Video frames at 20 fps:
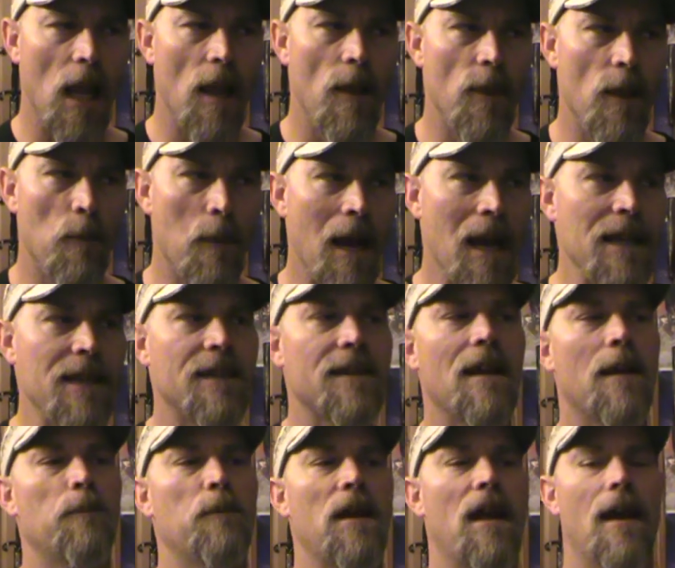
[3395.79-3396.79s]
The
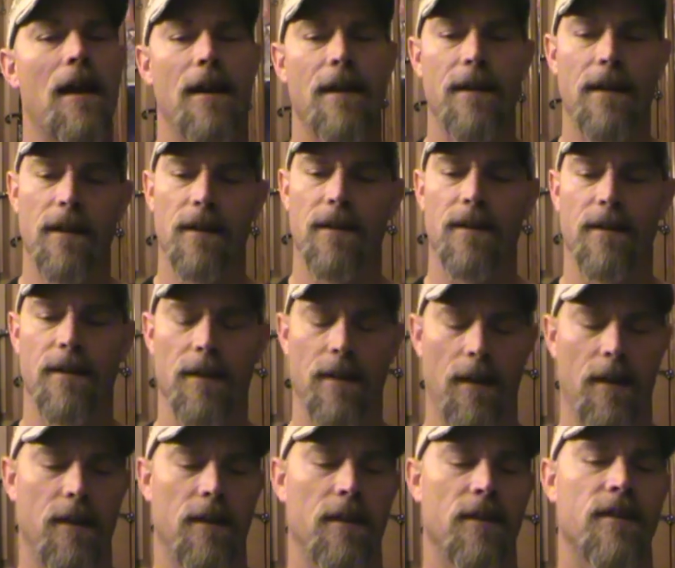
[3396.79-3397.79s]
mindset behind this
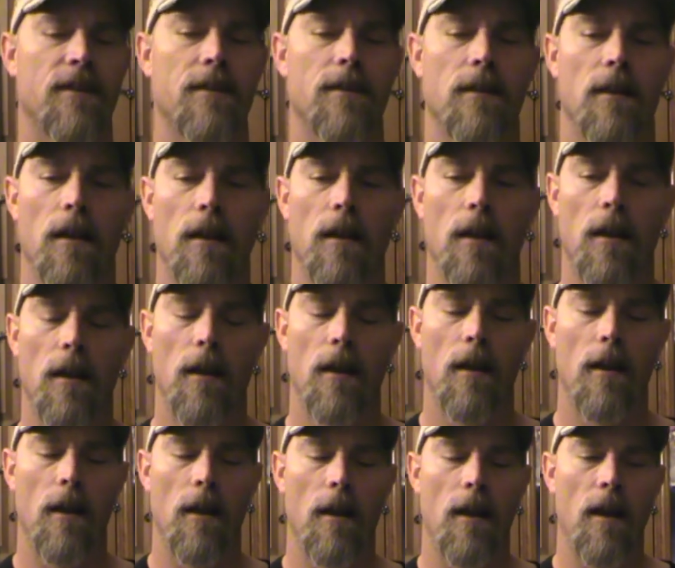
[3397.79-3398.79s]
is
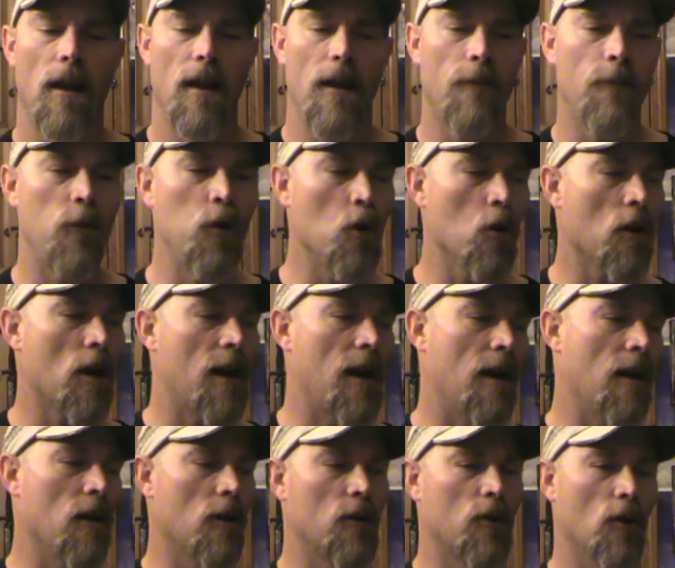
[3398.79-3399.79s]
if your
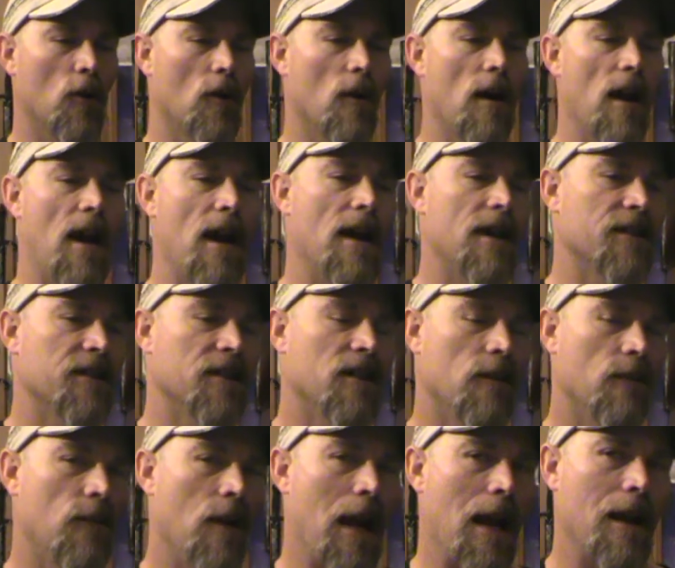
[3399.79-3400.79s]
character has an
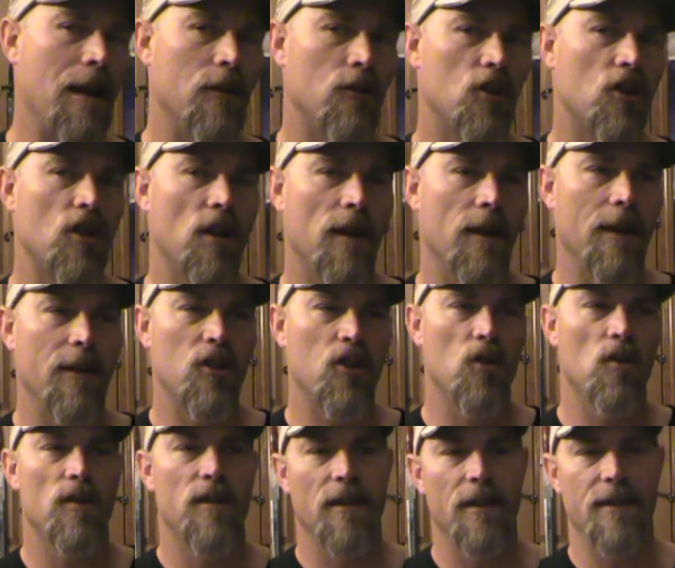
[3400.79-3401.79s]
advantage, and
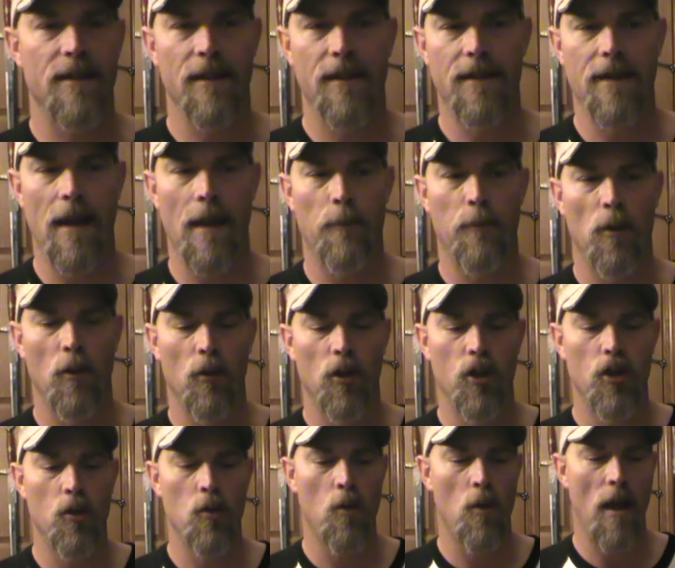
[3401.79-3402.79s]
let's use this example,
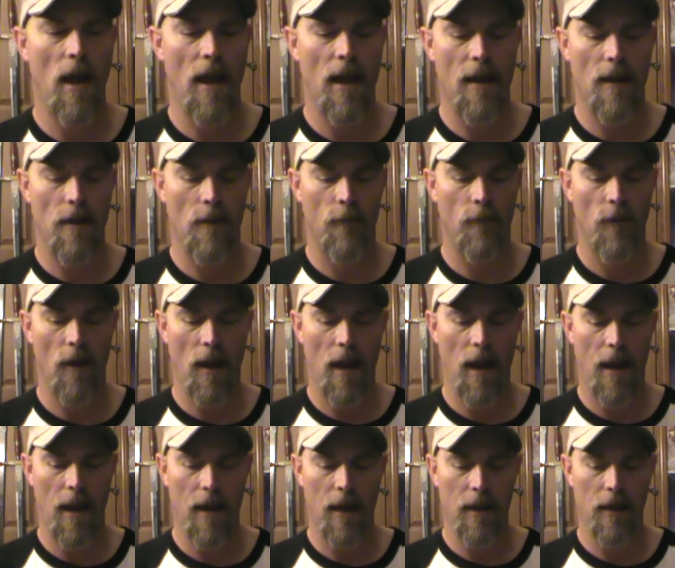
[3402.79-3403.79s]
you have
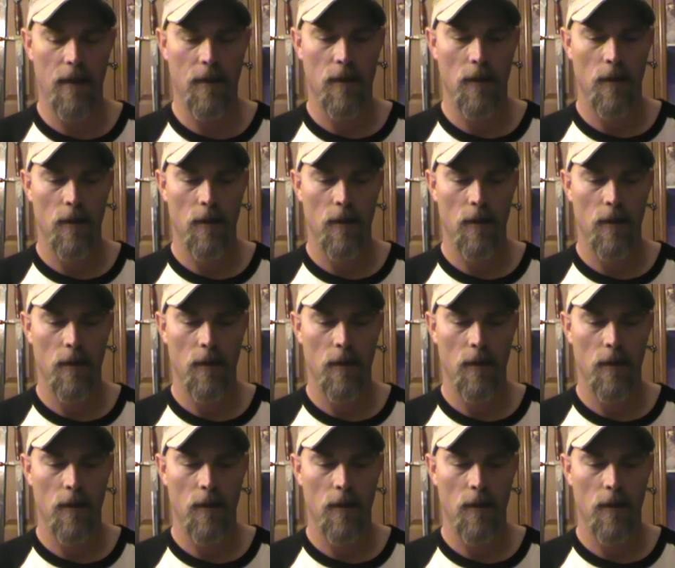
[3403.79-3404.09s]
a